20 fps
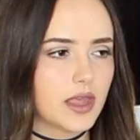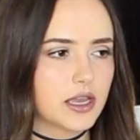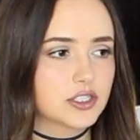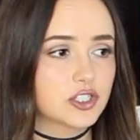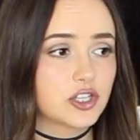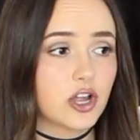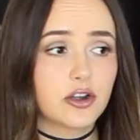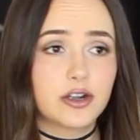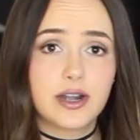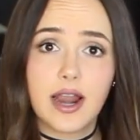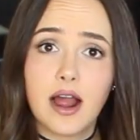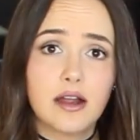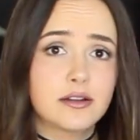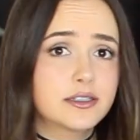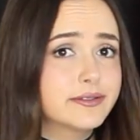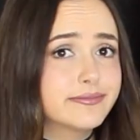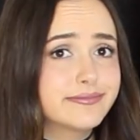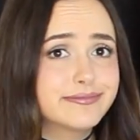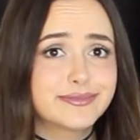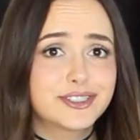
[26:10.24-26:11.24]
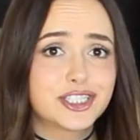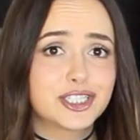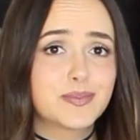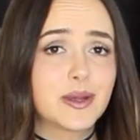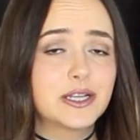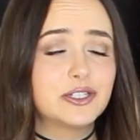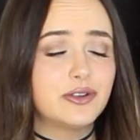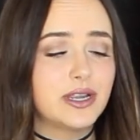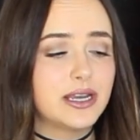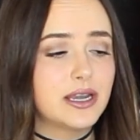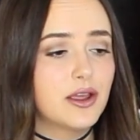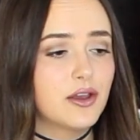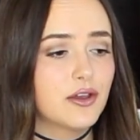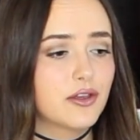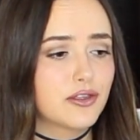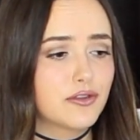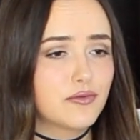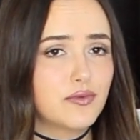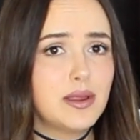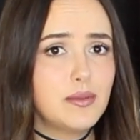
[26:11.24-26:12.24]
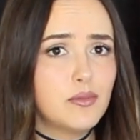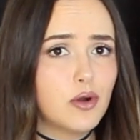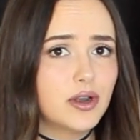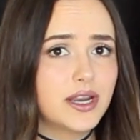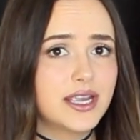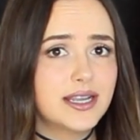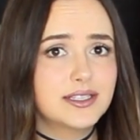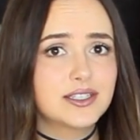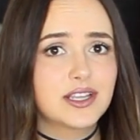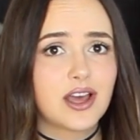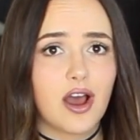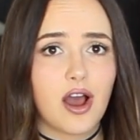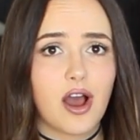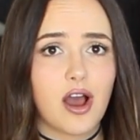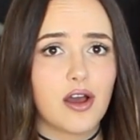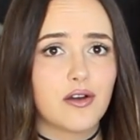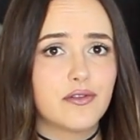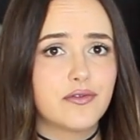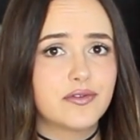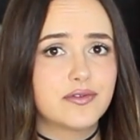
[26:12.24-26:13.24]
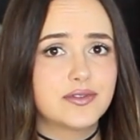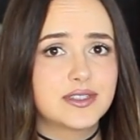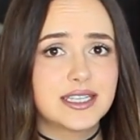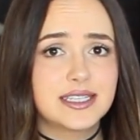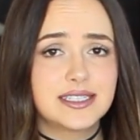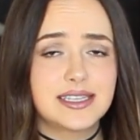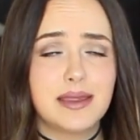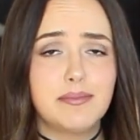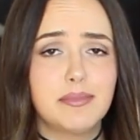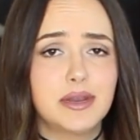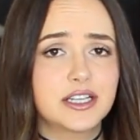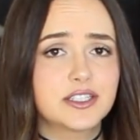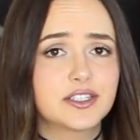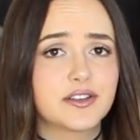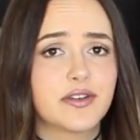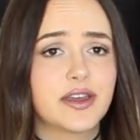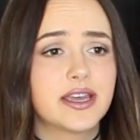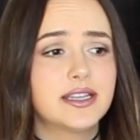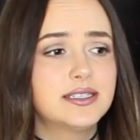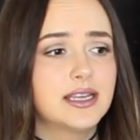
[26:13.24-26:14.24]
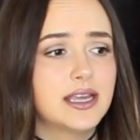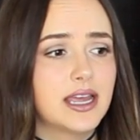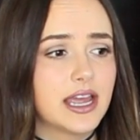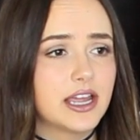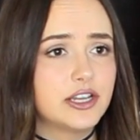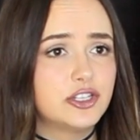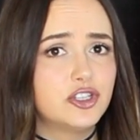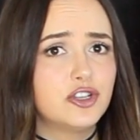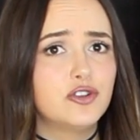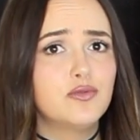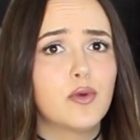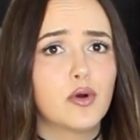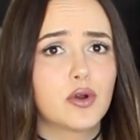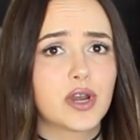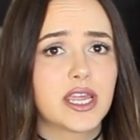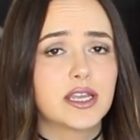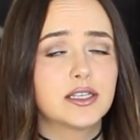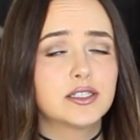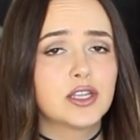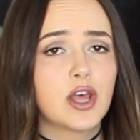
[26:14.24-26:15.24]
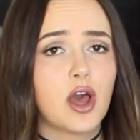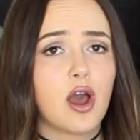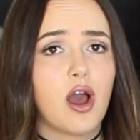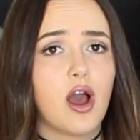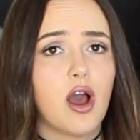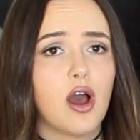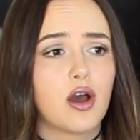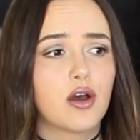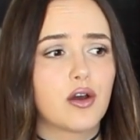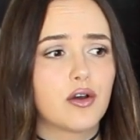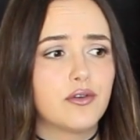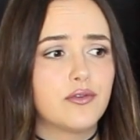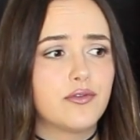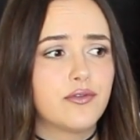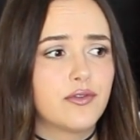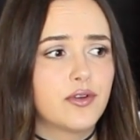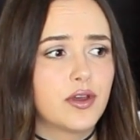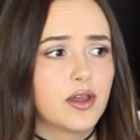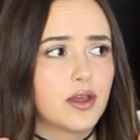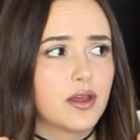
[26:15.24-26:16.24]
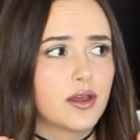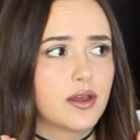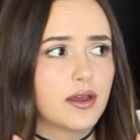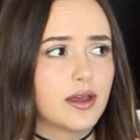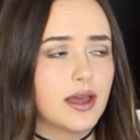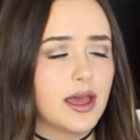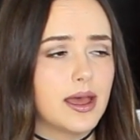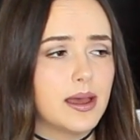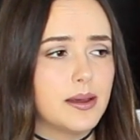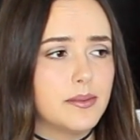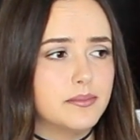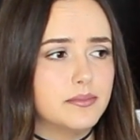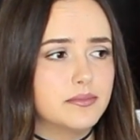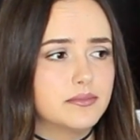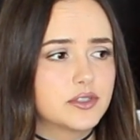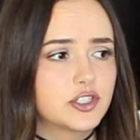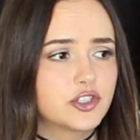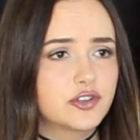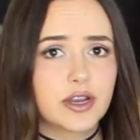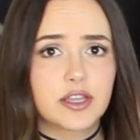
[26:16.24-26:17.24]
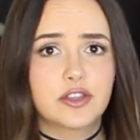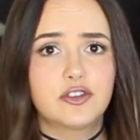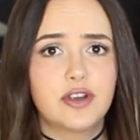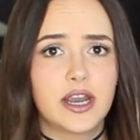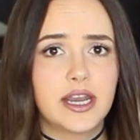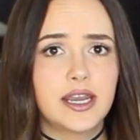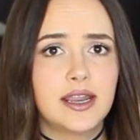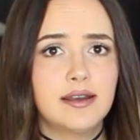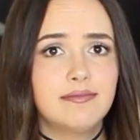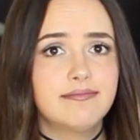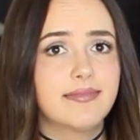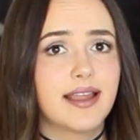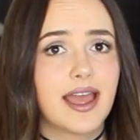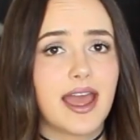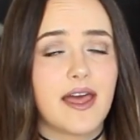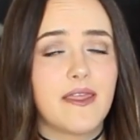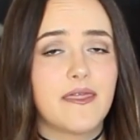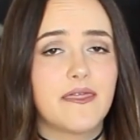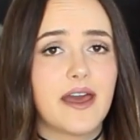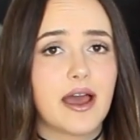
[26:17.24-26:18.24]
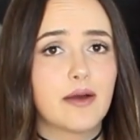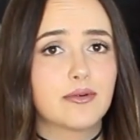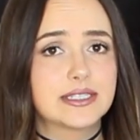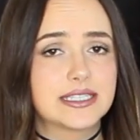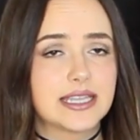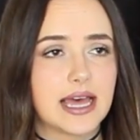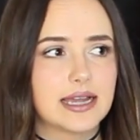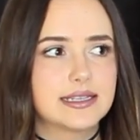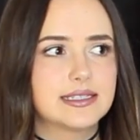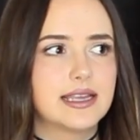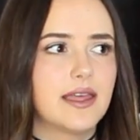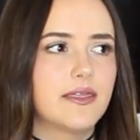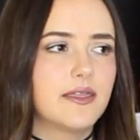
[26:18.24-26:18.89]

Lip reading: I started out just by doing 3 mornings of 16 minutes of HIIT and 2 mornings of strength training, and that was that.